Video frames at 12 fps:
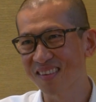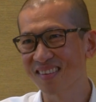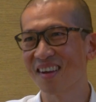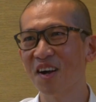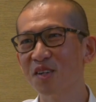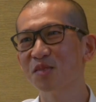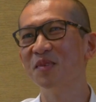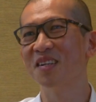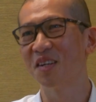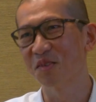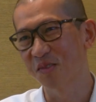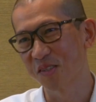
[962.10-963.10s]
asked me that
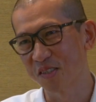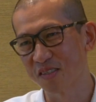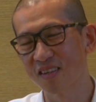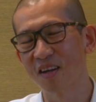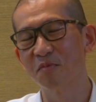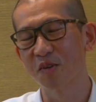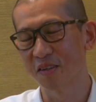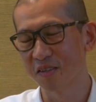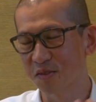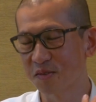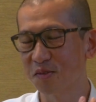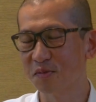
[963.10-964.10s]
question, I'm going
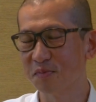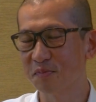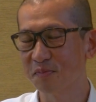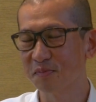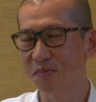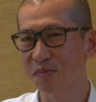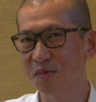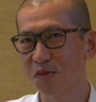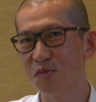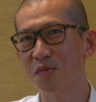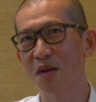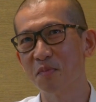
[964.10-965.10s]
to do
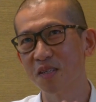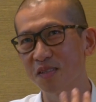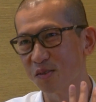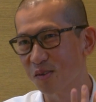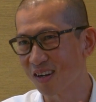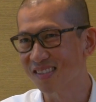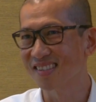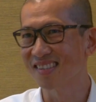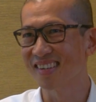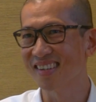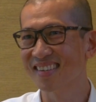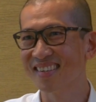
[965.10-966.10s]
my best to answer
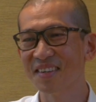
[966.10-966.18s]
it.